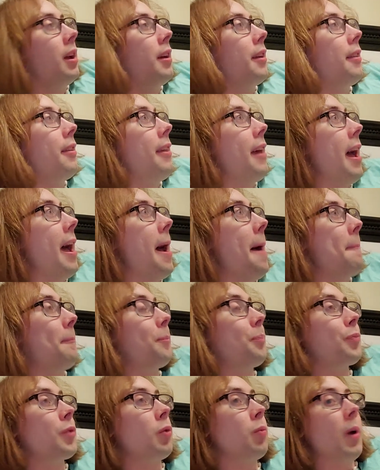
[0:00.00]

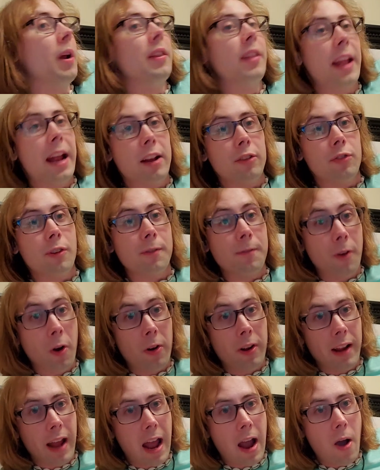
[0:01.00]
that when Lance was
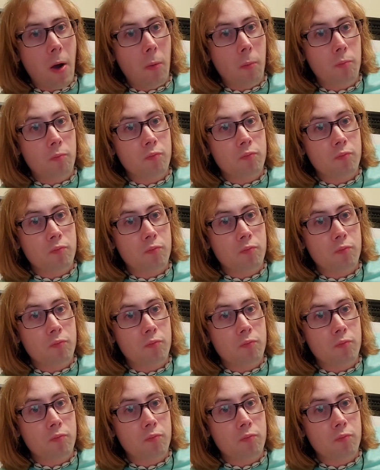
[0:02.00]
voted out,